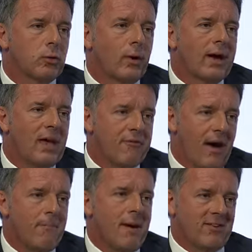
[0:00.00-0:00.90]
to give
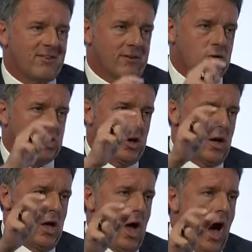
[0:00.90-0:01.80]
a message
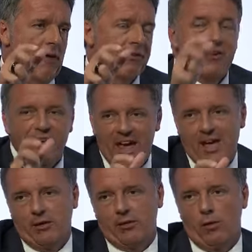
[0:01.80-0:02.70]
of
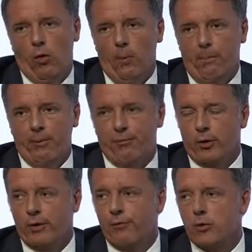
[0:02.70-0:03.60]
great hope
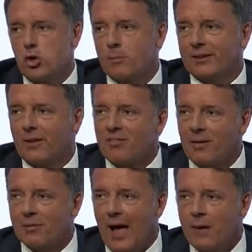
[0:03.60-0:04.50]
for the future, but at the
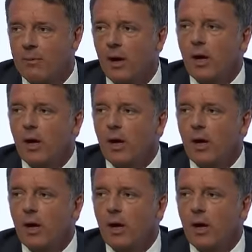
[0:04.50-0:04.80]
same time,